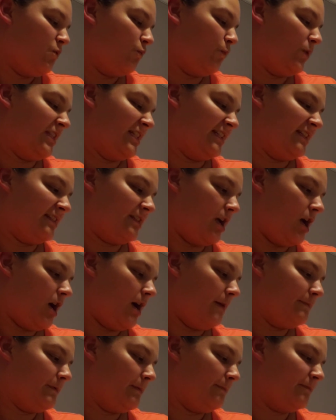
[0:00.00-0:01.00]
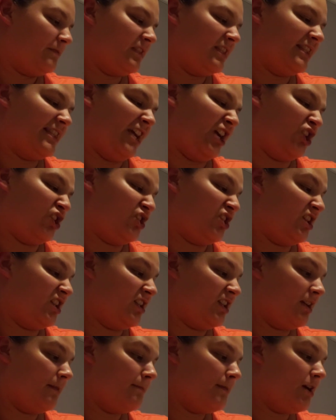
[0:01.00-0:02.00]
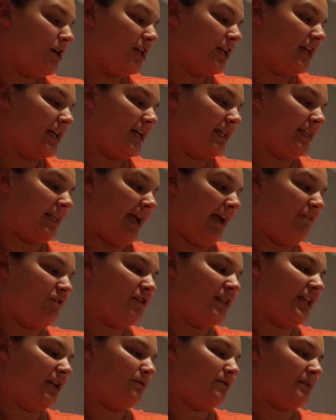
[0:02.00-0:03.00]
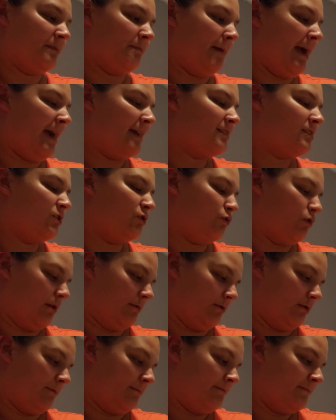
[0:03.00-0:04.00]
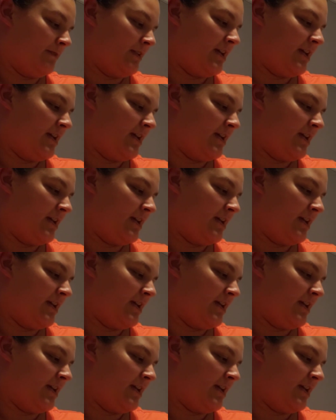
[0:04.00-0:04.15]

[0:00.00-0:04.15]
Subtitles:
When it stopped, there stood Camellia and everything was back to normal.